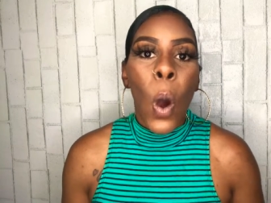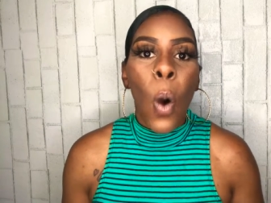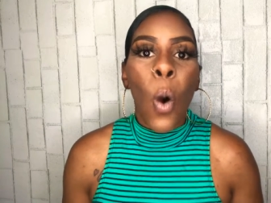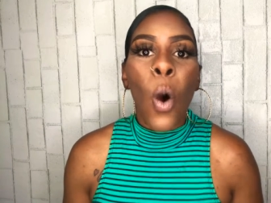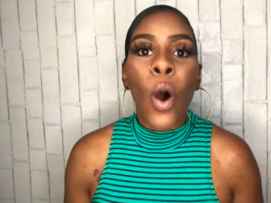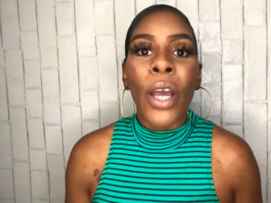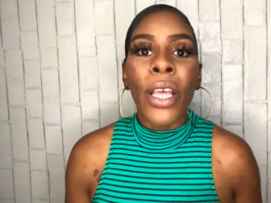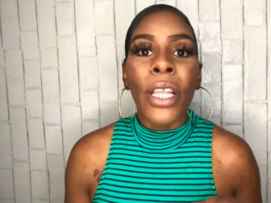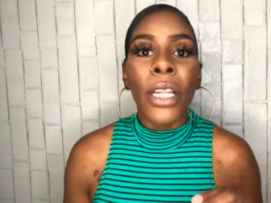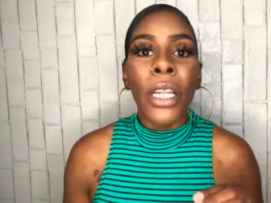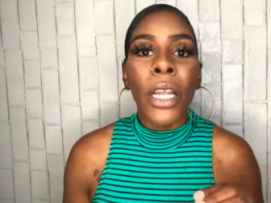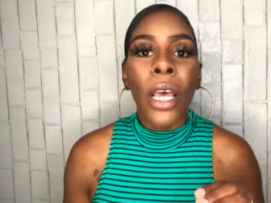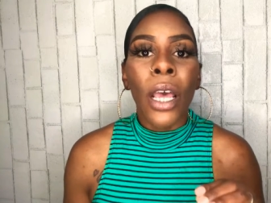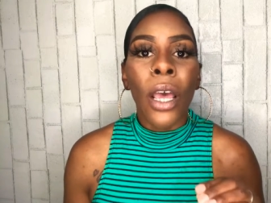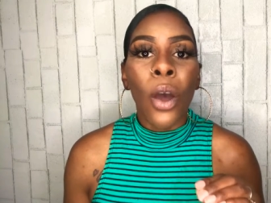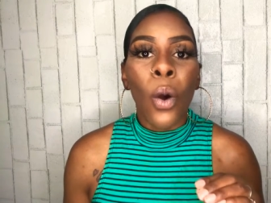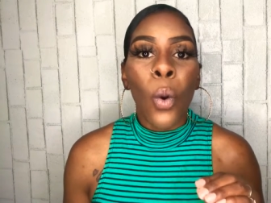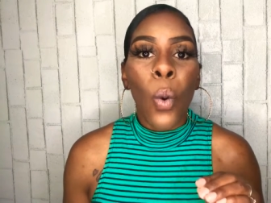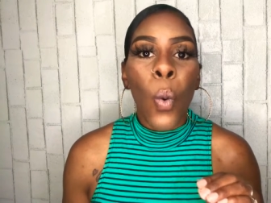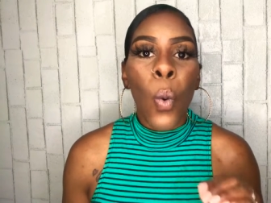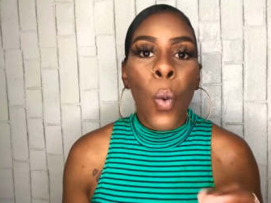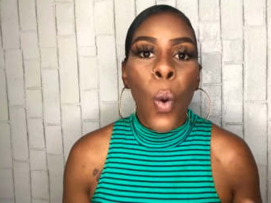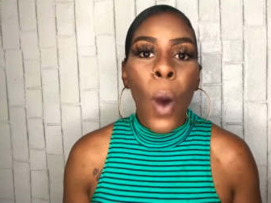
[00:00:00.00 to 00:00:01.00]
on
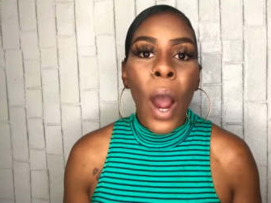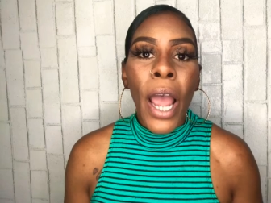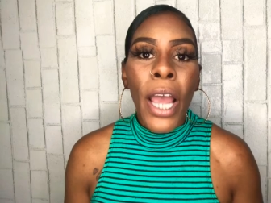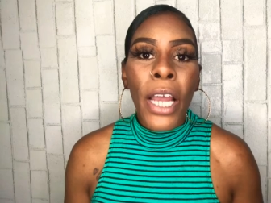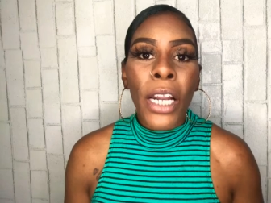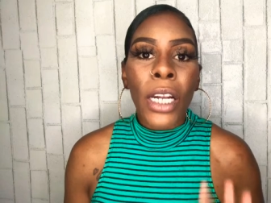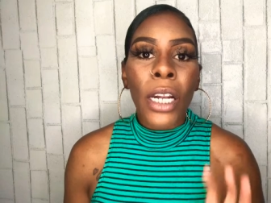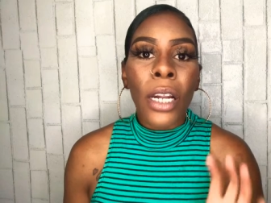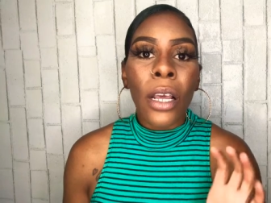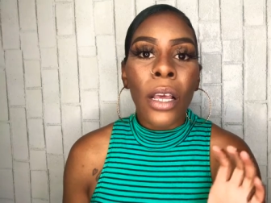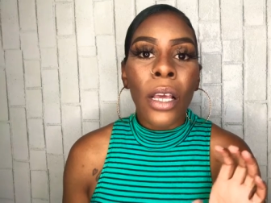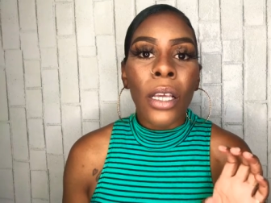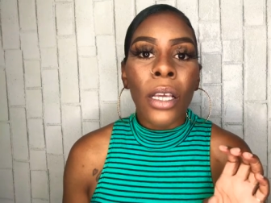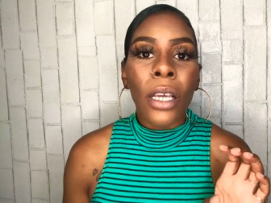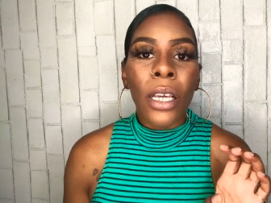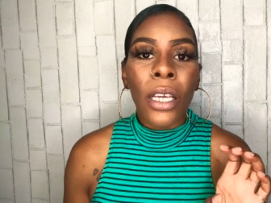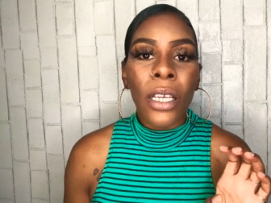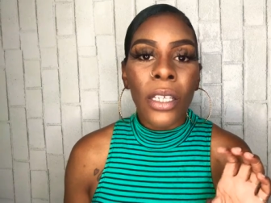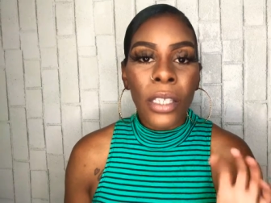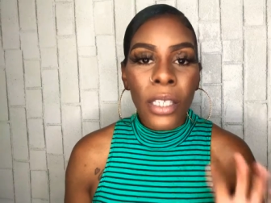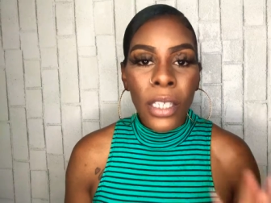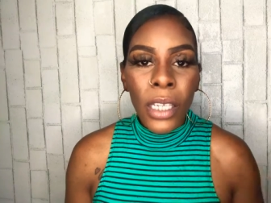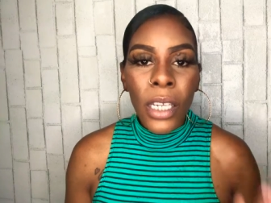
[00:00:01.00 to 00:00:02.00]
one
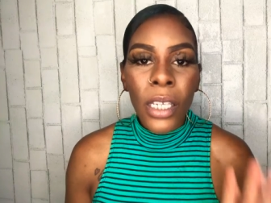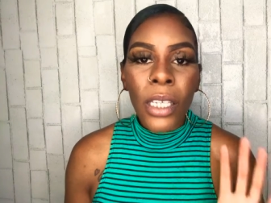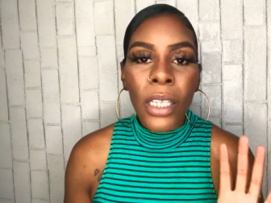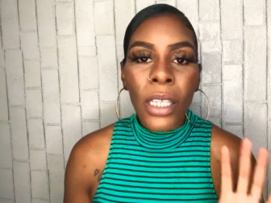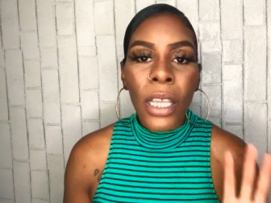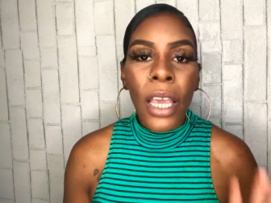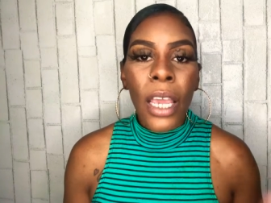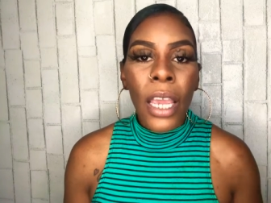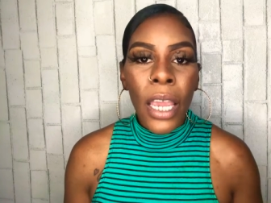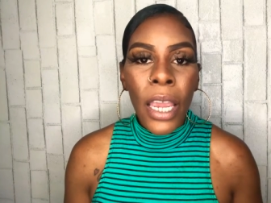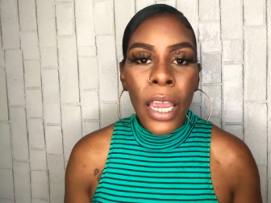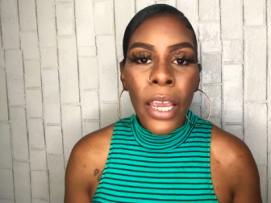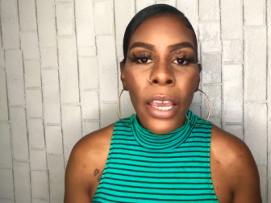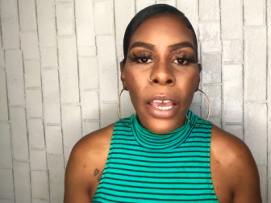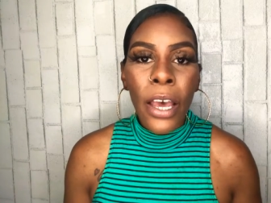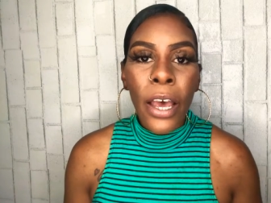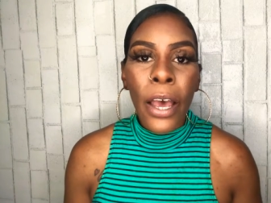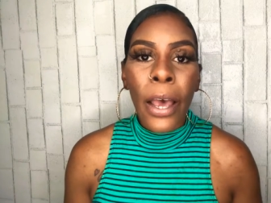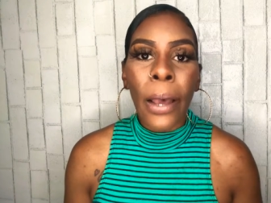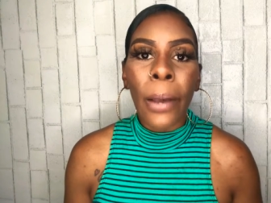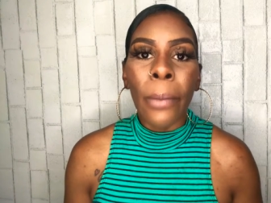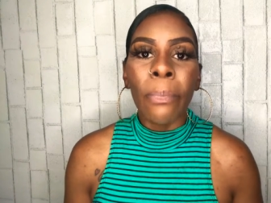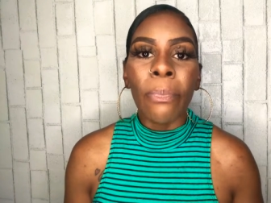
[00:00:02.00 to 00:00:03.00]
consistent
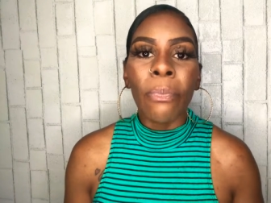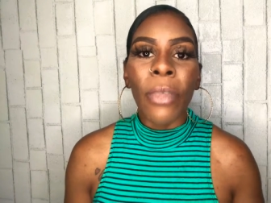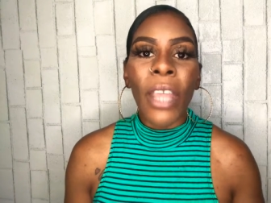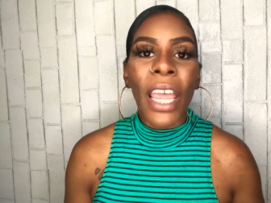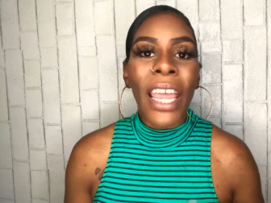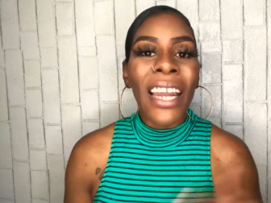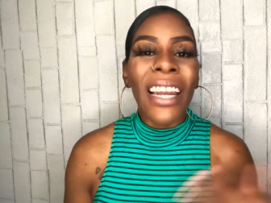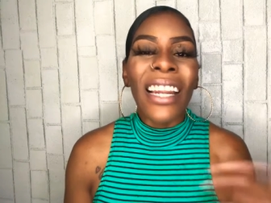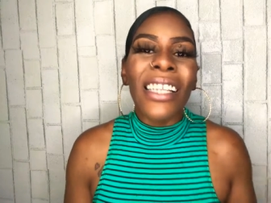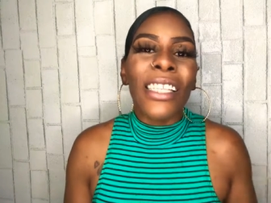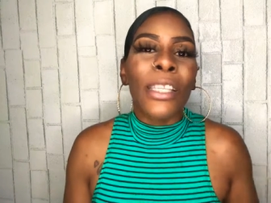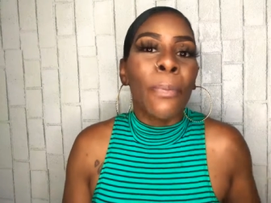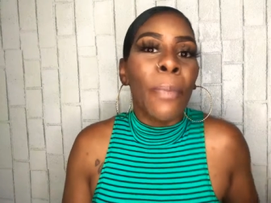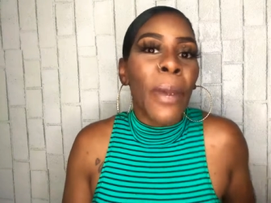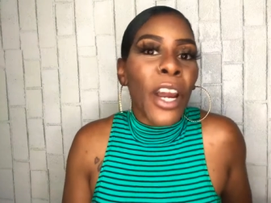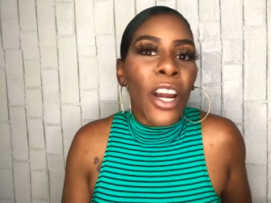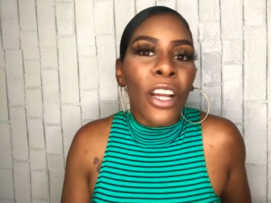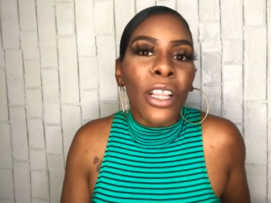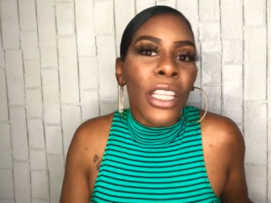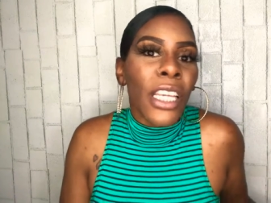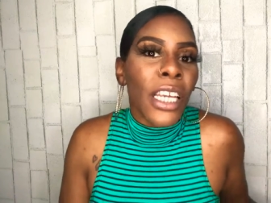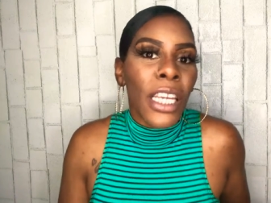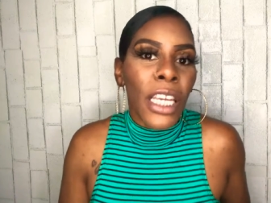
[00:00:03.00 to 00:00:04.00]
income and it's
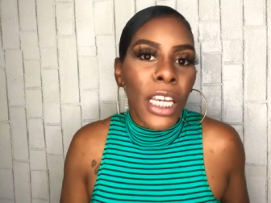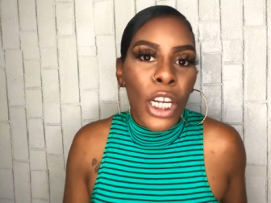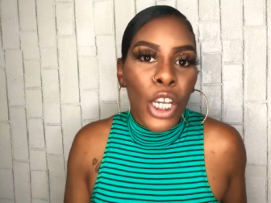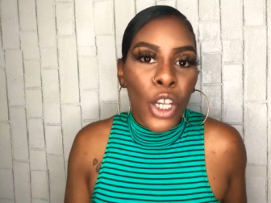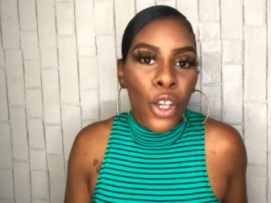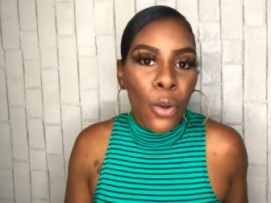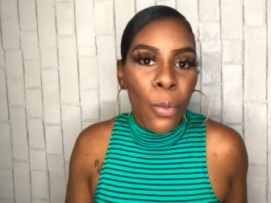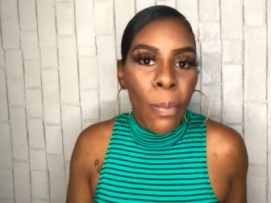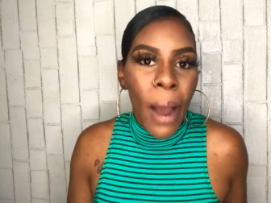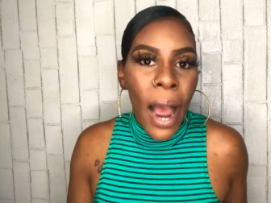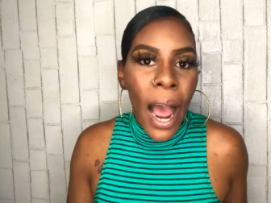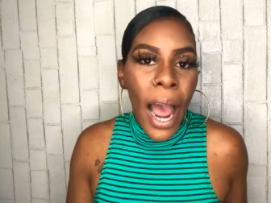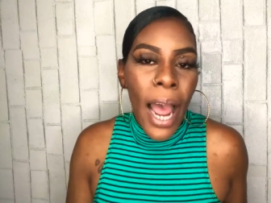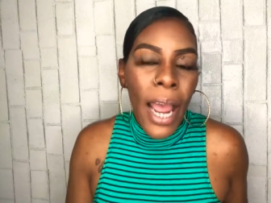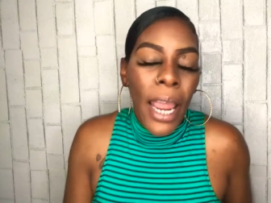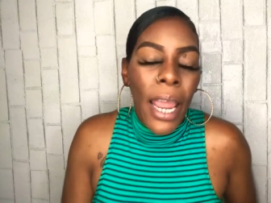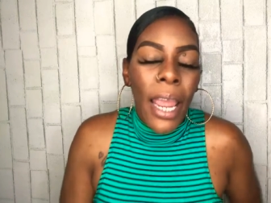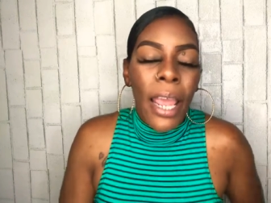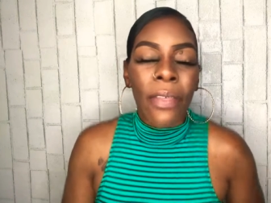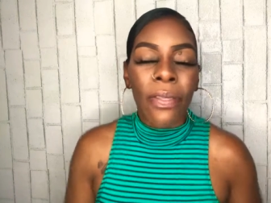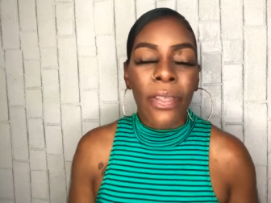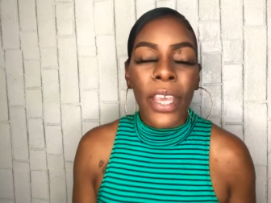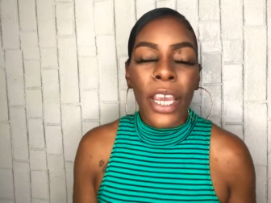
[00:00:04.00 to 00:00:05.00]
barely getting you by
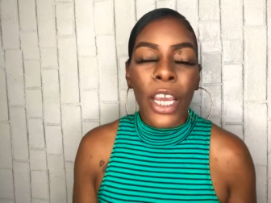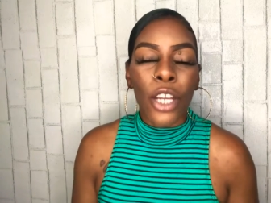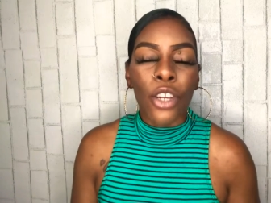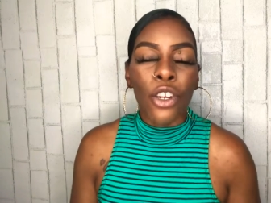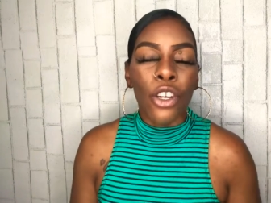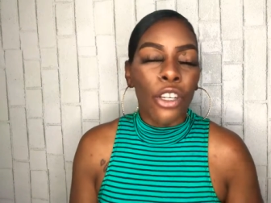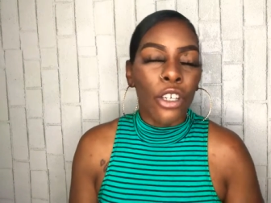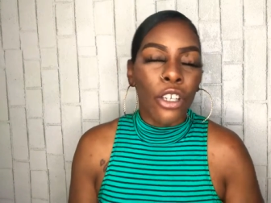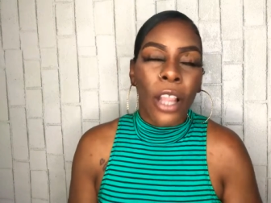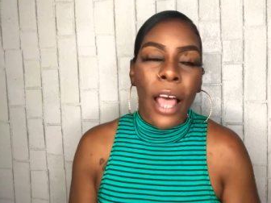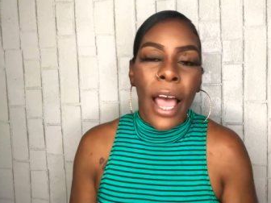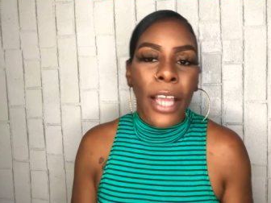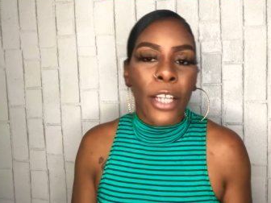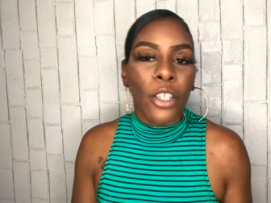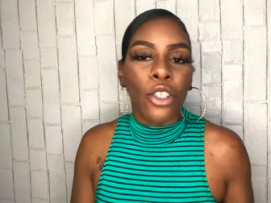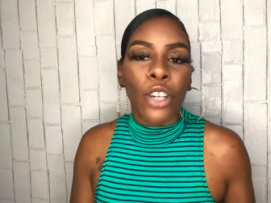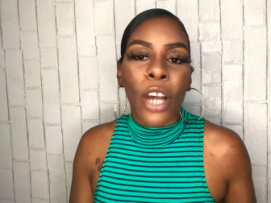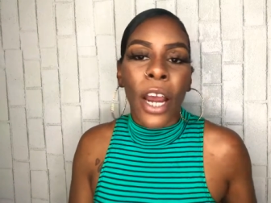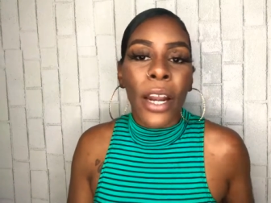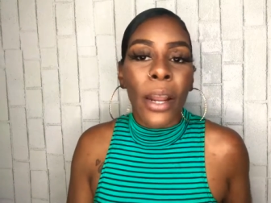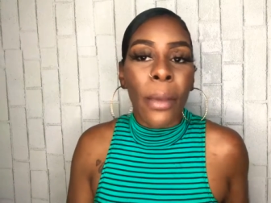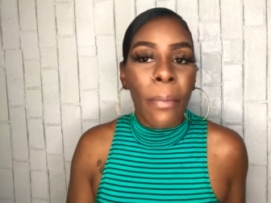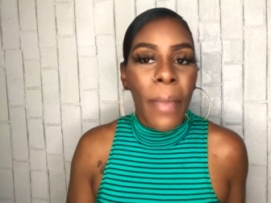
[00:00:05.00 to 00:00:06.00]
and then you're like
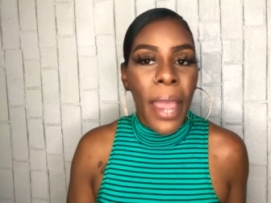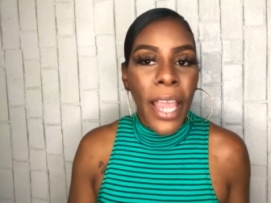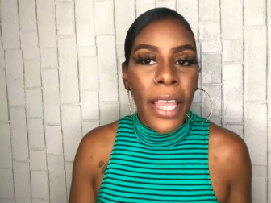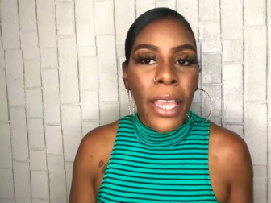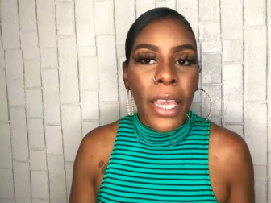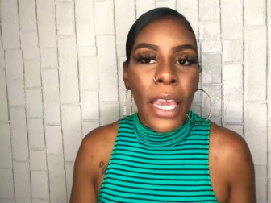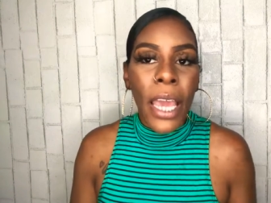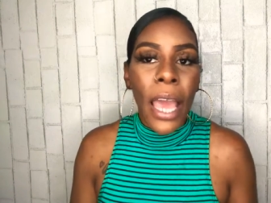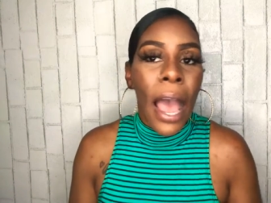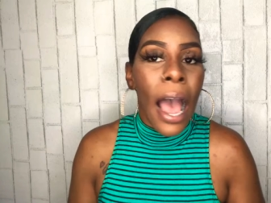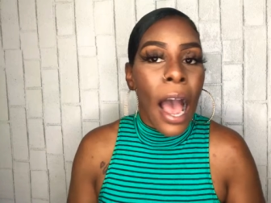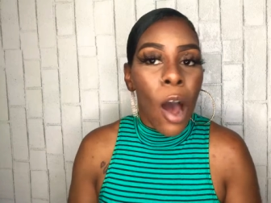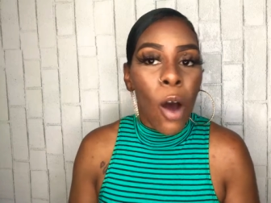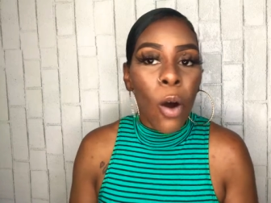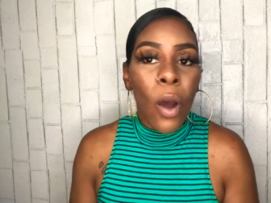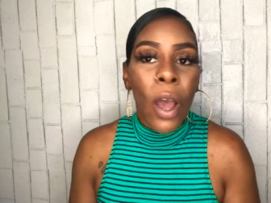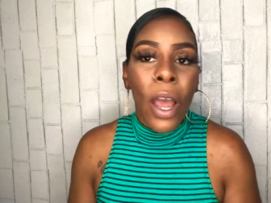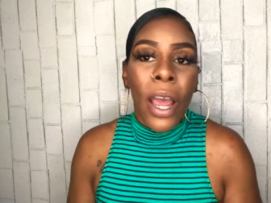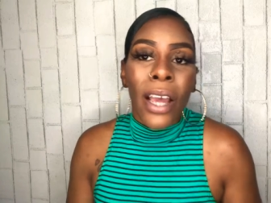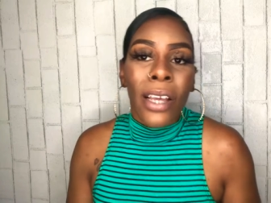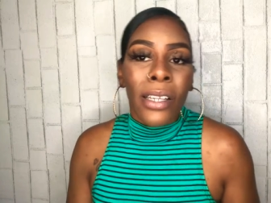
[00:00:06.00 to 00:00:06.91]
trying to make it out